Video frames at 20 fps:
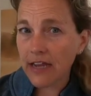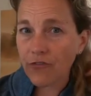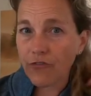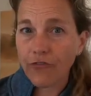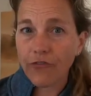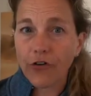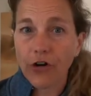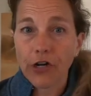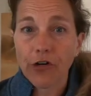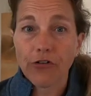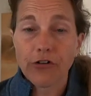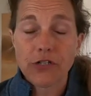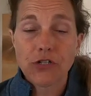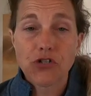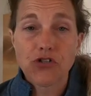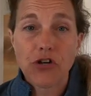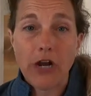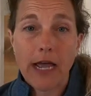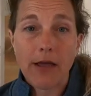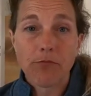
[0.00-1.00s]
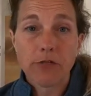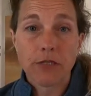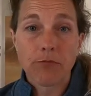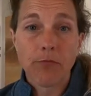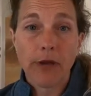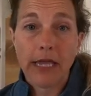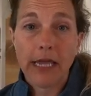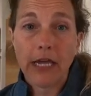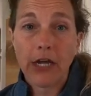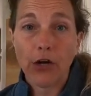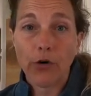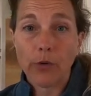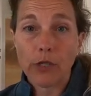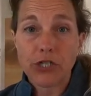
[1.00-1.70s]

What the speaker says: and fragrance trapped in my hair,